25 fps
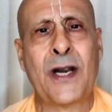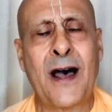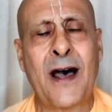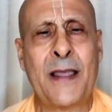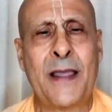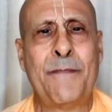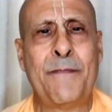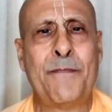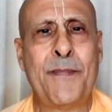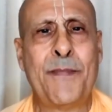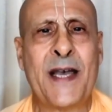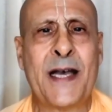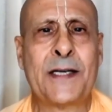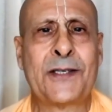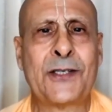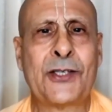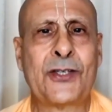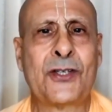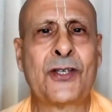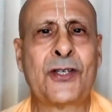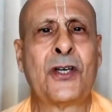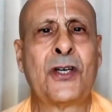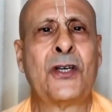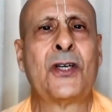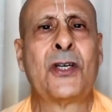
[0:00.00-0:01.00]
I
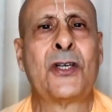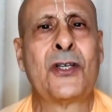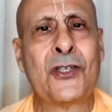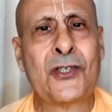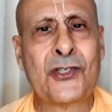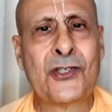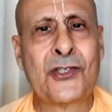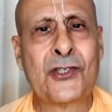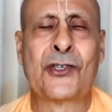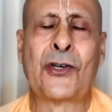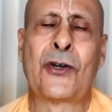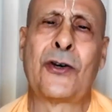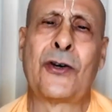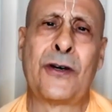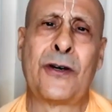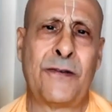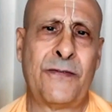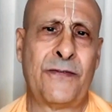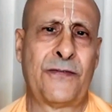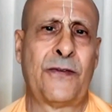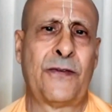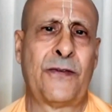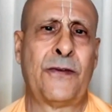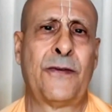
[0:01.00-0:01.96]
best serve?